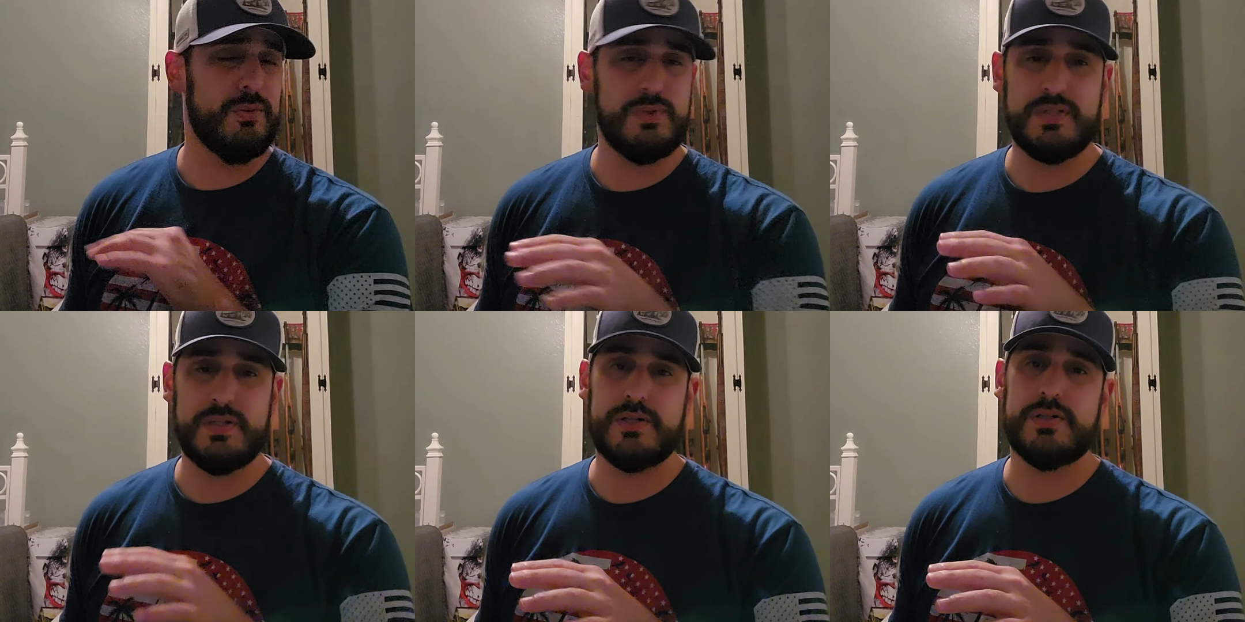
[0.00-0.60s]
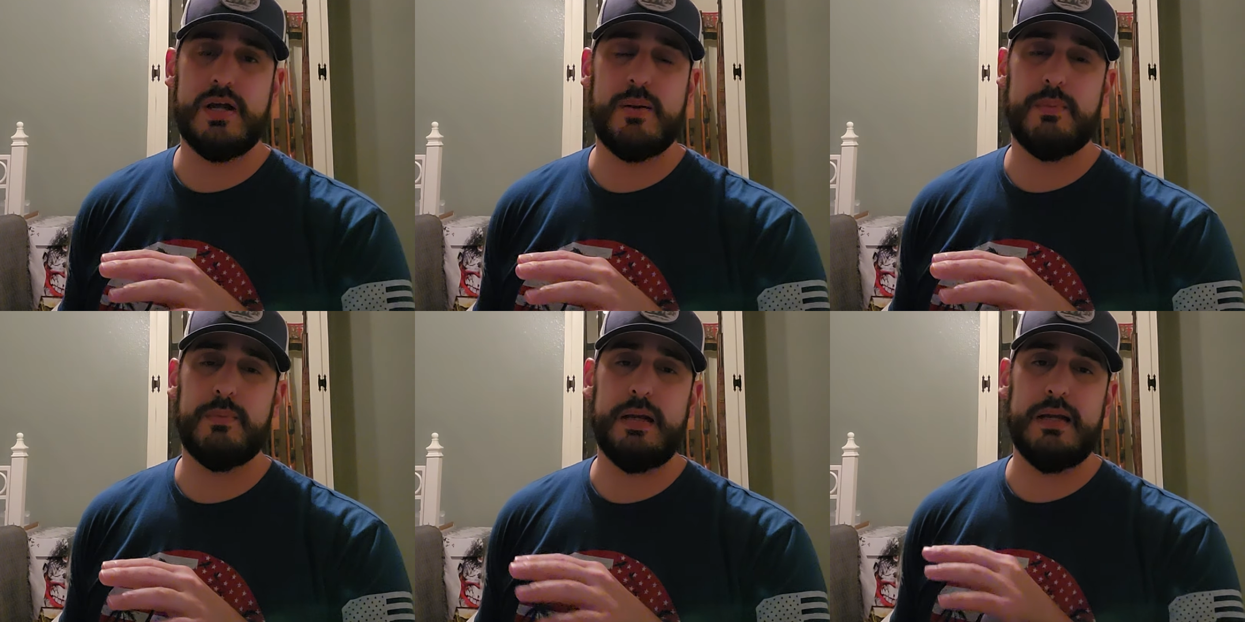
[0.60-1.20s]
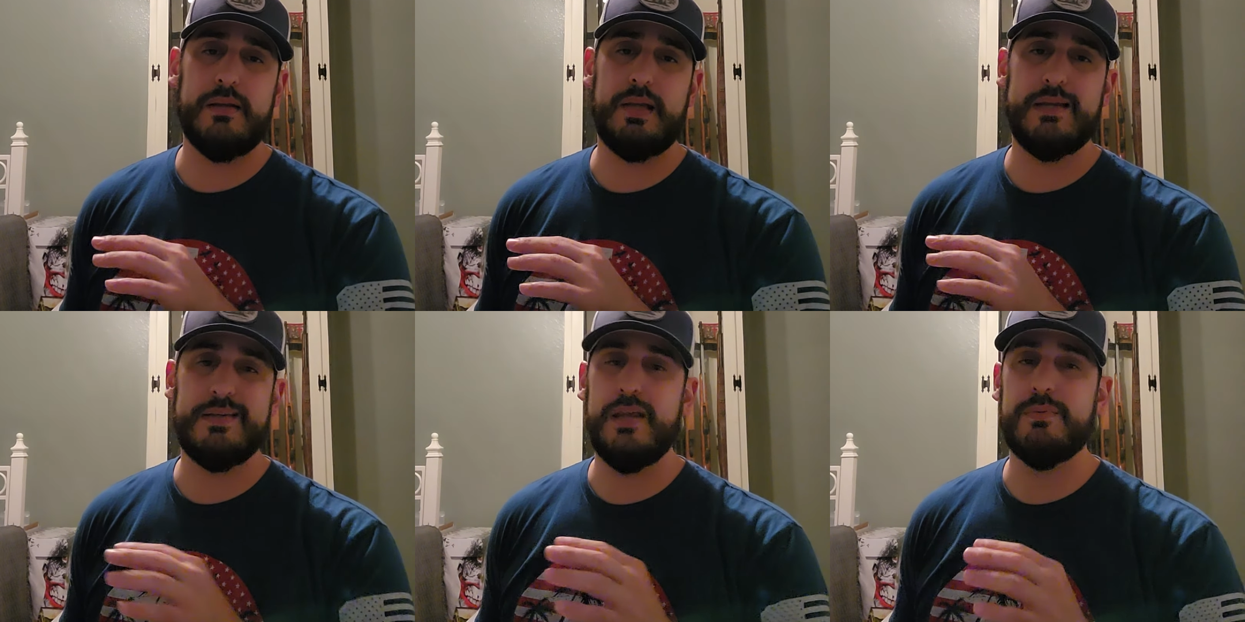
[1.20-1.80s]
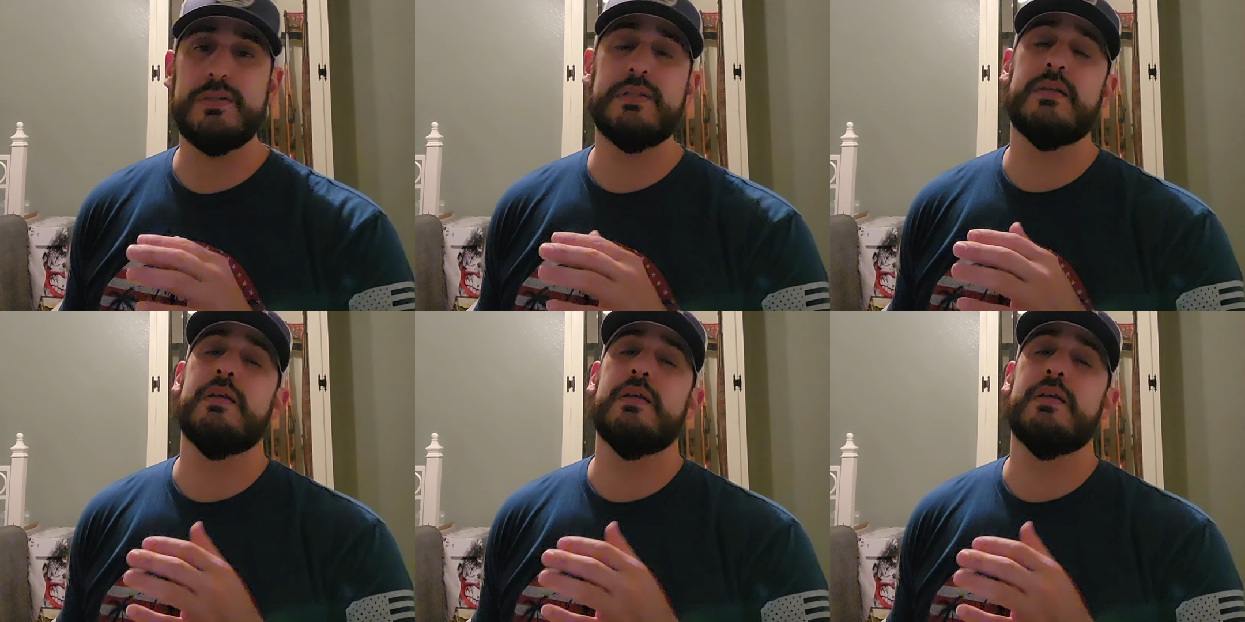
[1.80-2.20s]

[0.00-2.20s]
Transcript: the ones in our shop got damaged,